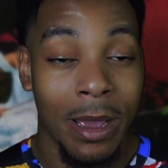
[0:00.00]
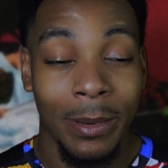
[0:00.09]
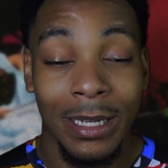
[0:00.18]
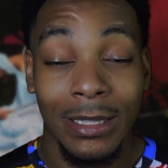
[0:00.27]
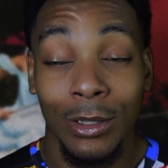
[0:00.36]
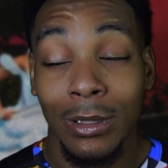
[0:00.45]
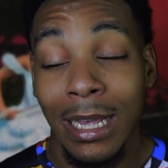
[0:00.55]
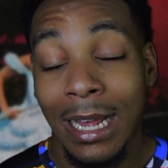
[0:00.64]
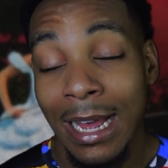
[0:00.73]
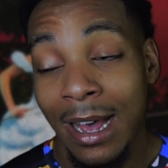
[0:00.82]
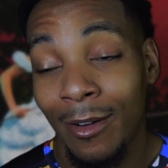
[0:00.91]
Because usually I
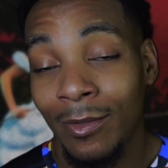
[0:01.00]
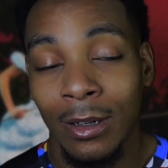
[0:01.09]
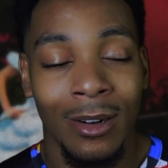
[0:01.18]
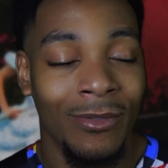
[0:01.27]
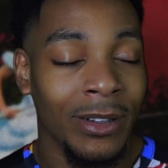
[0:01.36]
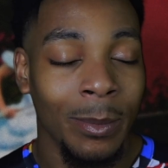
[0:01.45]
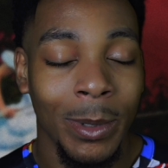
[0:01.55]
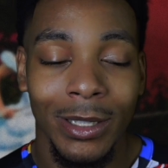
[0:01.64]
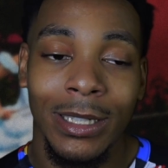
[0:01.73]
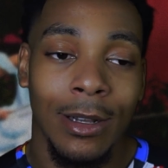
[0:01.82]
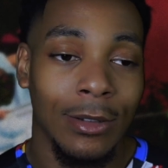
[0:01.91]
have 50
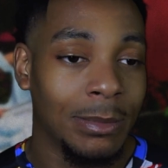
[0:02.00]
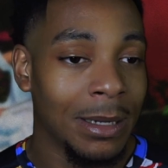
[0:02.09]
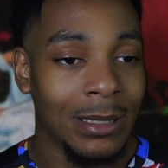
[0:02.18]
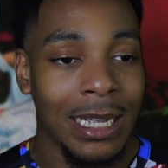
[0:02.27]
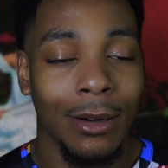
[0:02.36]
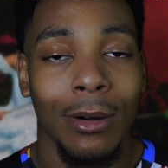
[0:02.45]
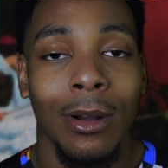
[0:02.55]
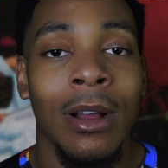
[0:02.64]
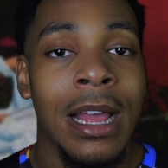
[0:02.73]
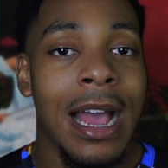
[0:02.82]
million notes, but I was like, girl,